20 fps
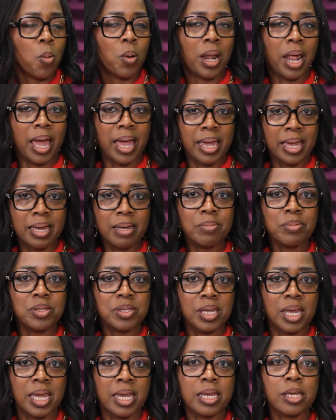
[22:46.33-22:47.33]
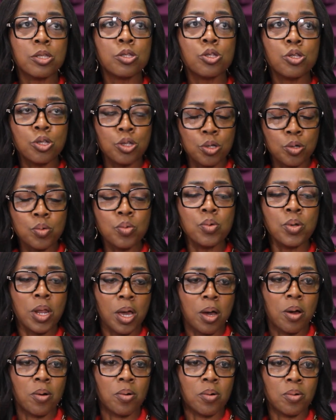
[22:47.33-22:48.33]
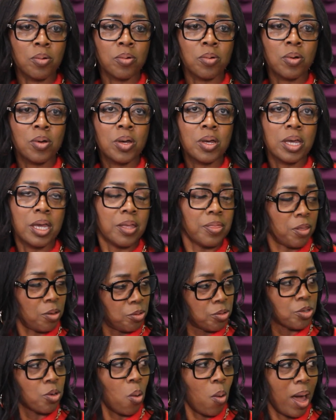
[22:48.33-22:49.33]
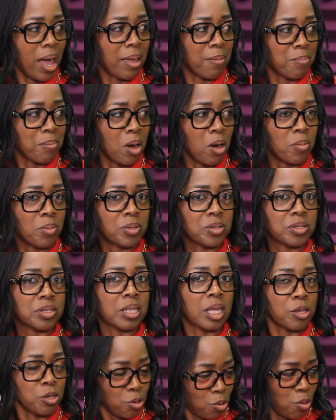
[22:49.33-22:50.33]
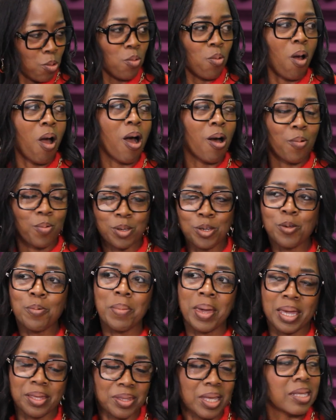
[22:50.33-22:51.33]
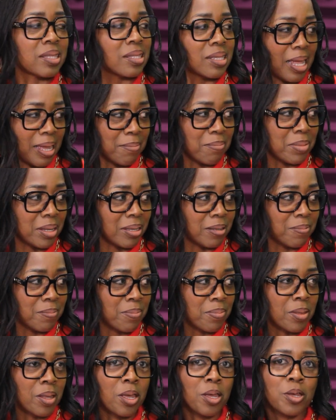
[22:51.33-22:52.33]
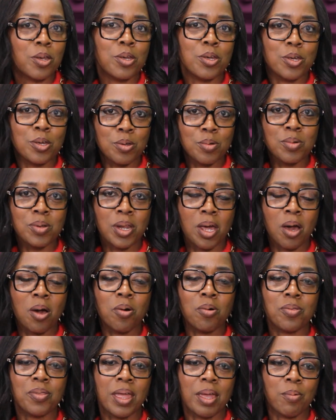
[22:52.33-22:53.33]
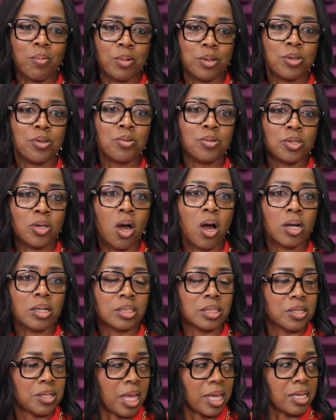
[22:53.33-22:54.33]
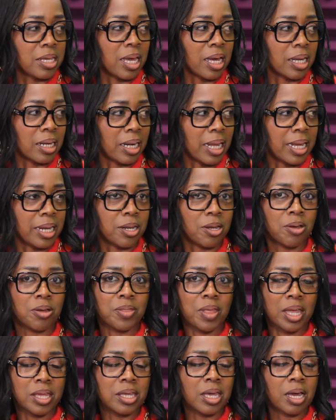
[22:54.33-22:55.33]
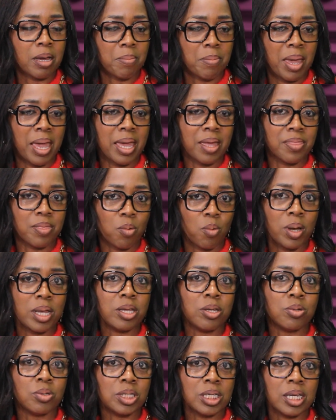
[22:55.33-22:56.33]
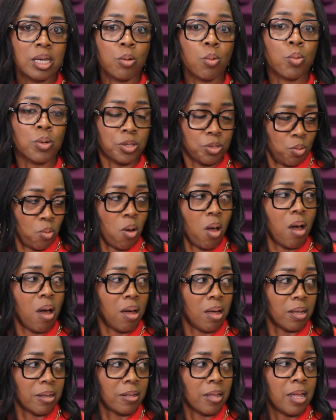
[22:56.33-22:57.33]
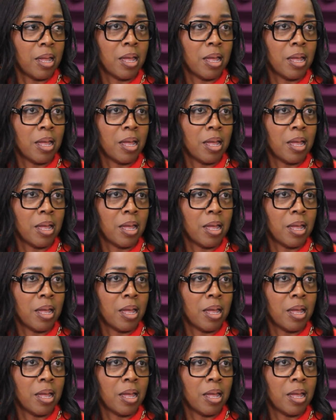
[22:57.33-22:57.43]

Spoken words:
What I am saying is, you know, in those quiet moments that you were wrong when you made that statement. You know that when you talked to that young lady or that young man the way you did was wrong.